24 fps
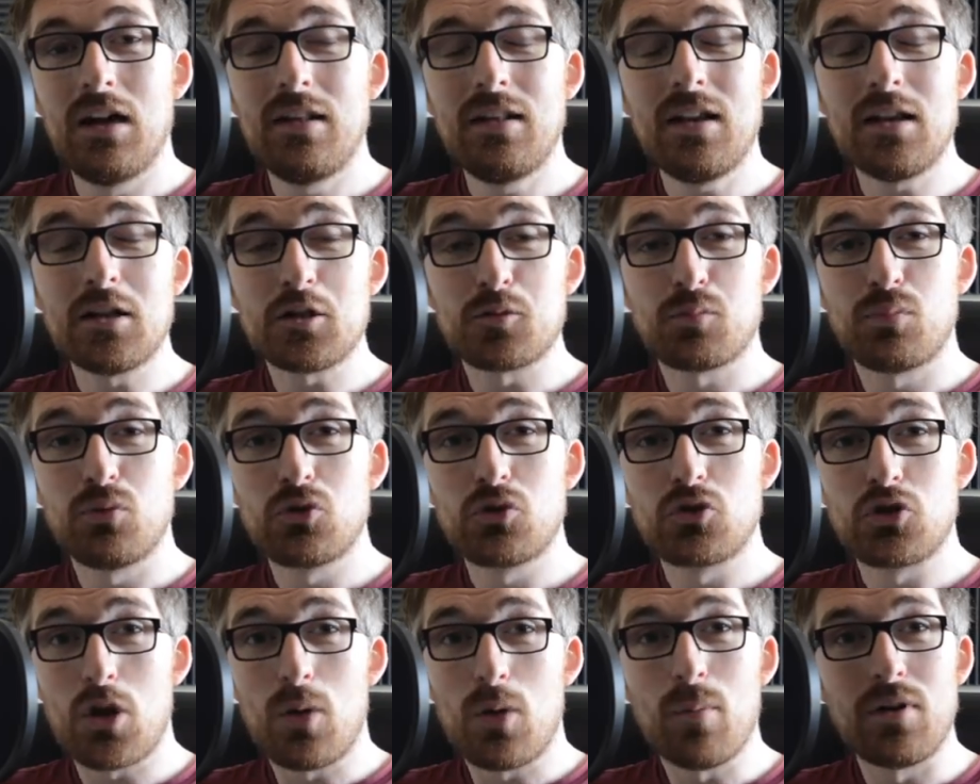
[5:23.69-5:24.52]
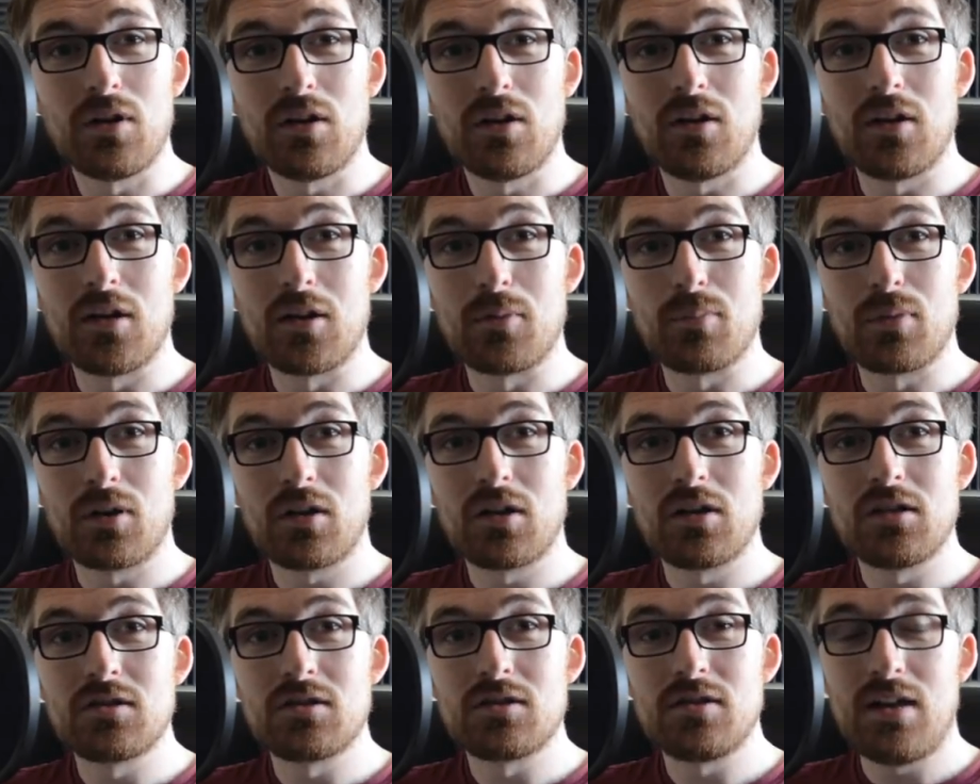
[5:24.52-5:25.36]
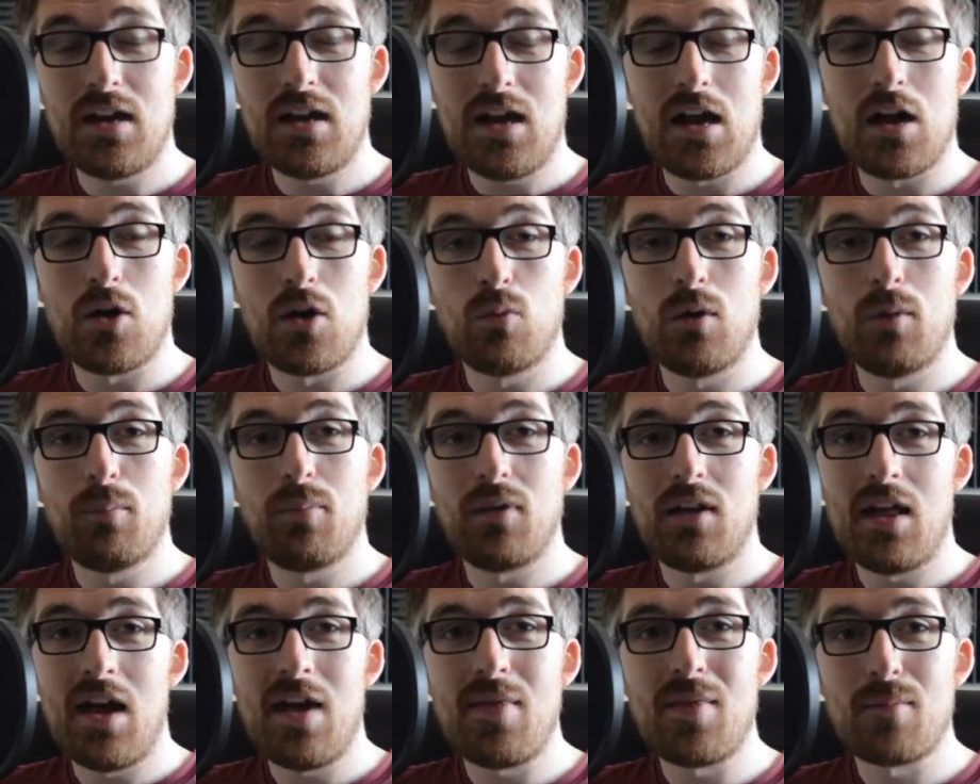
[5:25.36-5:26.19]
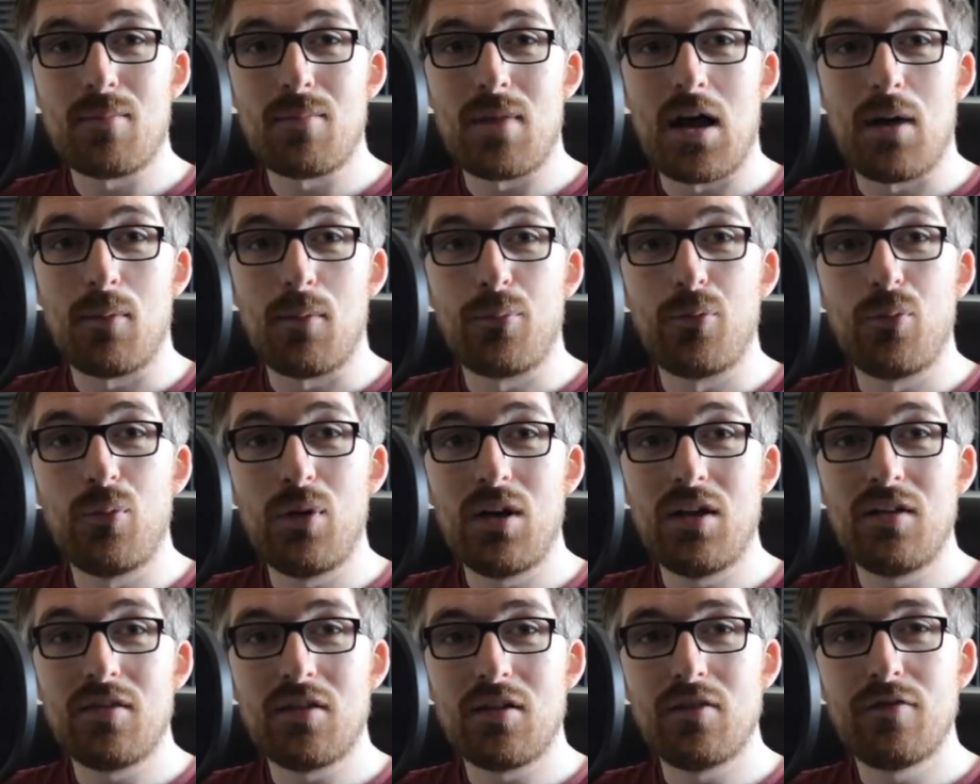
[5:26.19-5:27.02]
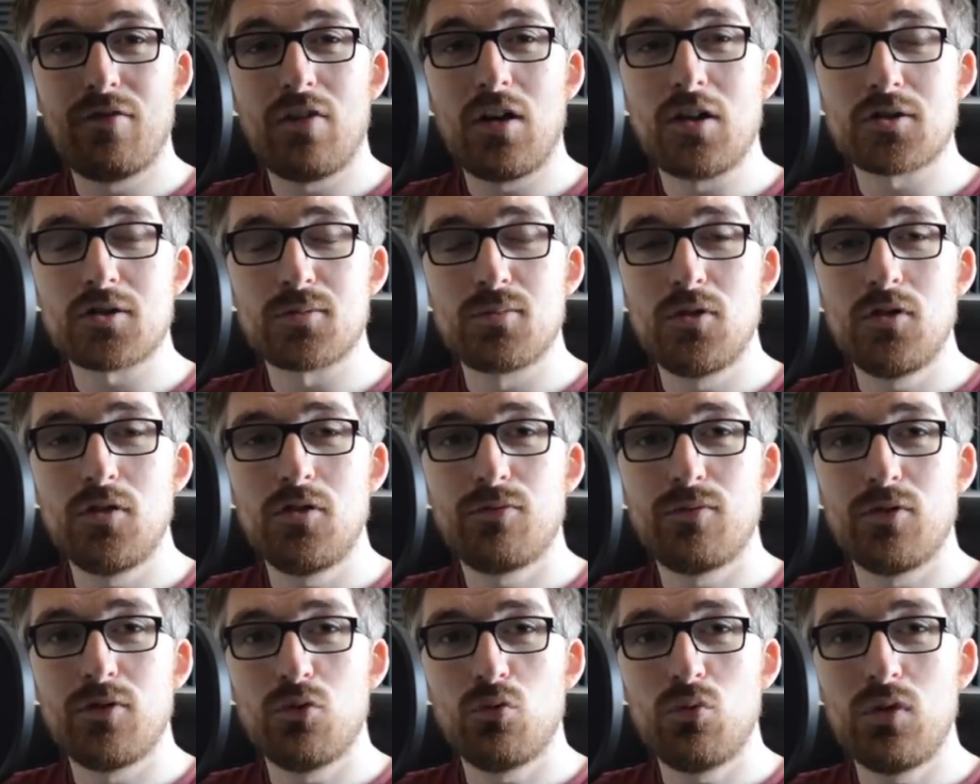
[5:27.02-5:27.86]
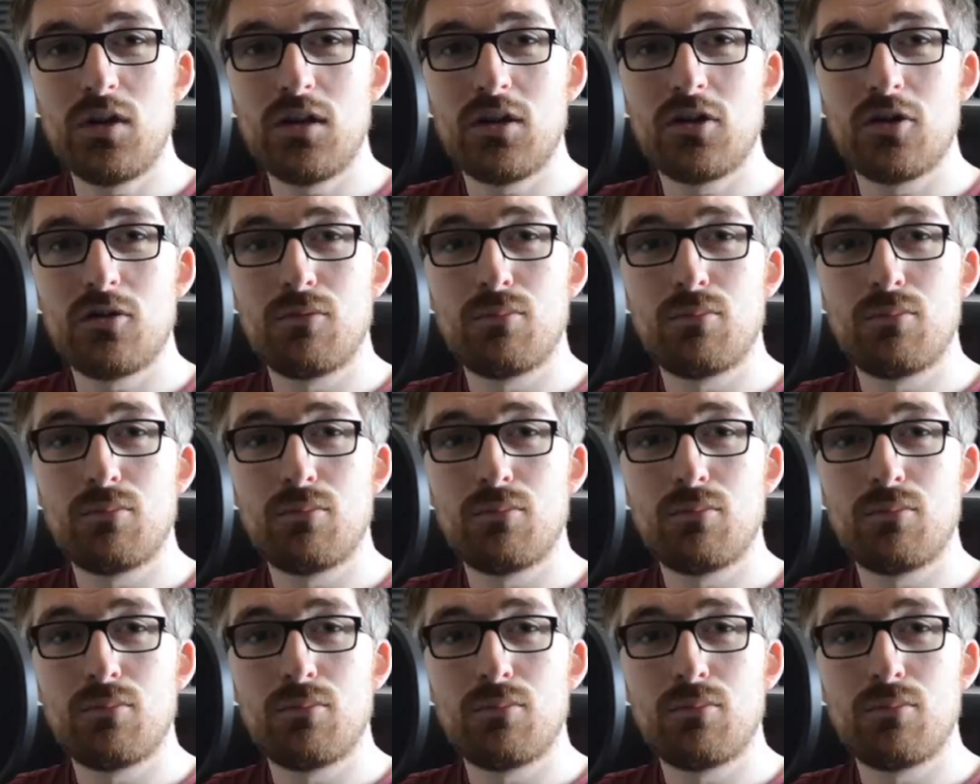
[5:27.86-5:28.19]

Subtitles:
And that's predominantly because now we're playing the map with advanced movement. We